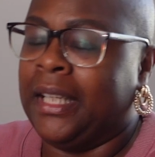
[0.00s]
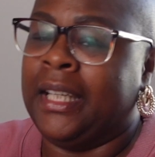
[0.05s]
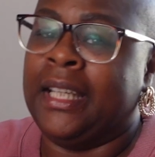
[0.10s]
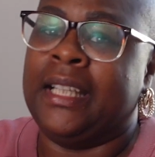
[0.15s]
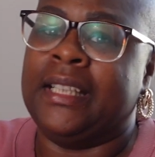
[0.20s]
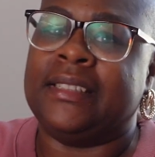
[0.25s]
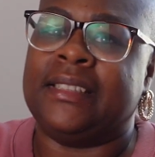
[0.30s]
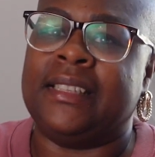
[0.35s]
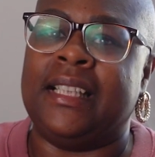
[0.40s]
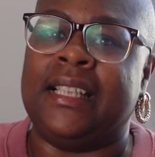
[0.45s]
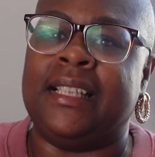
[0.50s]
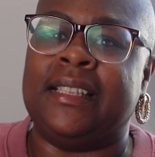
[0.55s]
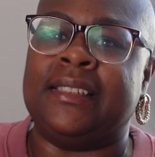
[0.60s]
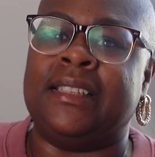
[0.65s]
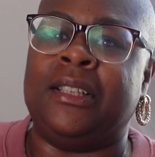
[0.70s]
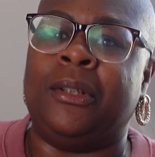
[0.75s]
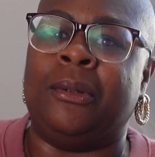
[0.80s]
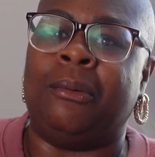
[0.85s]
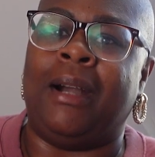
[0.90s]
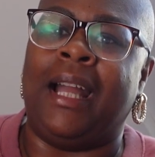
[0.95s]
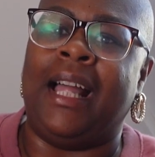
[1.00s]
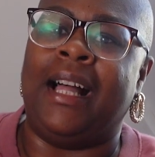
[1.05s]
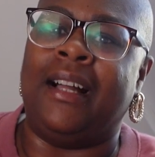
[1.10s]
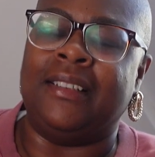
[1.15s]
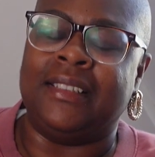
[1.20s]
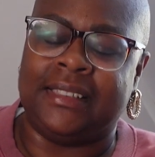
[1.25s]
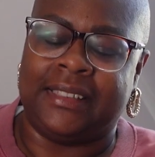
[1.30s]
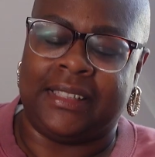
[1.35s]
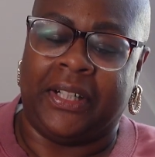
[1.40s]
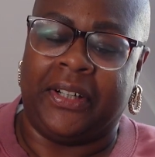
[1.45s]
is this
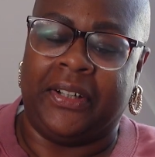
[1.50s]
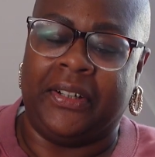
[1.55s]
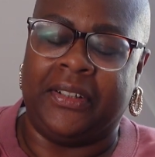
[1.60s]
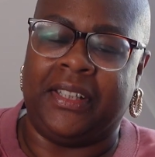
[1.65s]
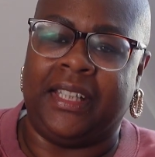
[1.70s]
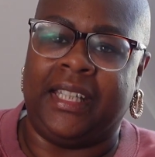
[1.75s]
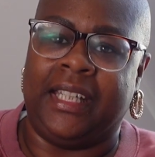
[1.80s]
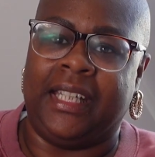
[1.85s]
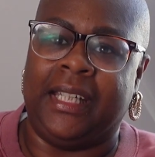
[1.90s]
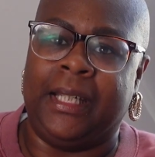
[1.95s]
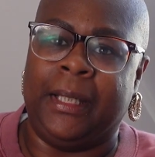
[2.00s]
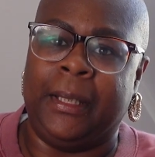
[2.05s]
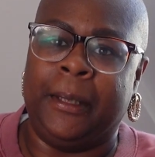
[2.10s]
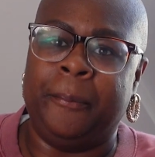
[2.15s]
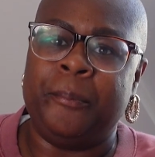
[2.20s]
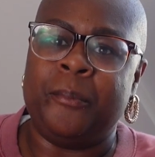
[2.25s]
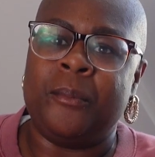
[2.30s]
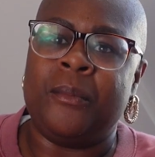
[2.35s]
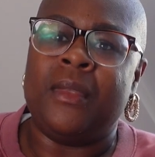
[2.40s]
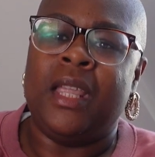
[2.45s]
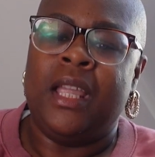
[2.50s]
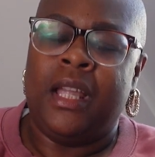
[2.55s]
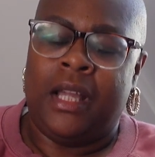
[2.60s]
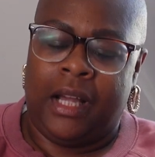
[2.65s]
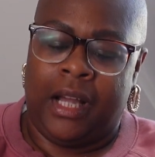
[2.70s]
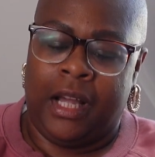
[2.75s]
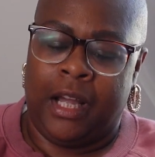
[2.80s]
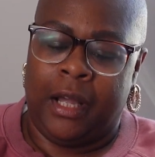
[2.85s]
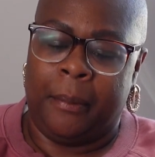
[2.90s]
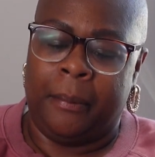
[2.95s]
ground turkey.
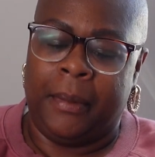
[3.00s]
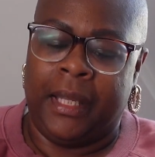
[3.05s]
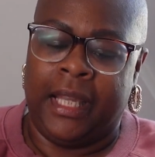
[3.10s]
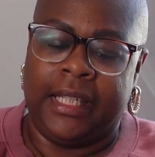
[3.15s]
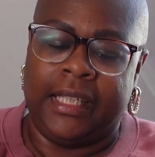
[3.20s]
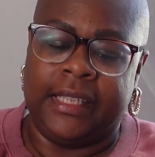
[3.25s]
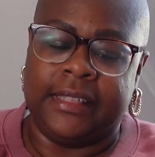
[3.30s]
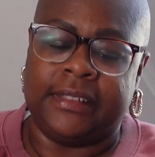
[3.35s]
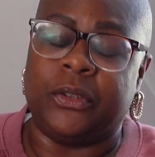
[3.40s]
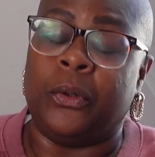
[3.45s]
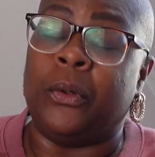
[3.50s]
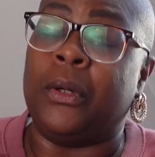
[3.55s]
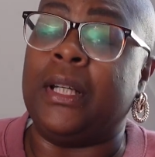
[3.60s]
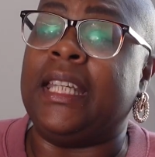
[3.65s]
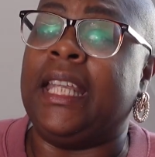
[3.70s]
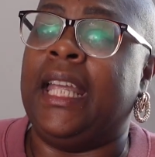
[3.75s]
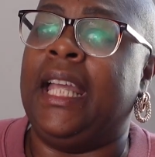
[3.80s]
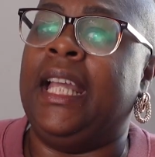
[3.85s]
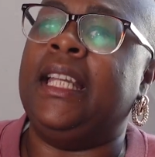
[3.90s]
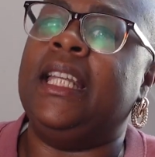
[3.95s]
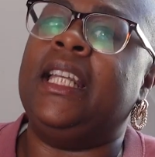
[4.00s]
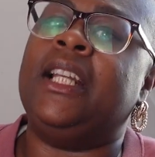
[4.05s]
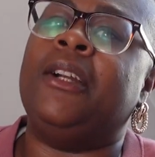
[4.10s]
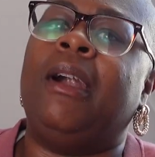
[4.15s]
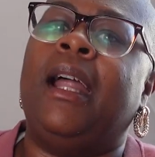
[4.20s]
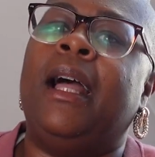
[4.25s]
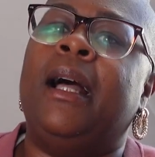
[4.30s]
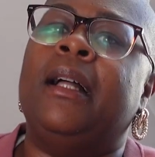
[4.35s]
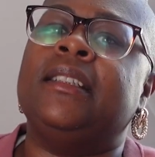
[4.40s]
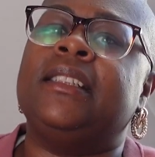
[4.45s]
It is organic
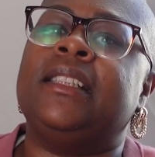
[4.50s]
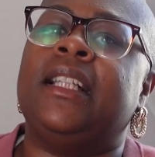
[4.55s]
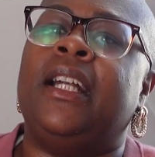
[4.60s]
ground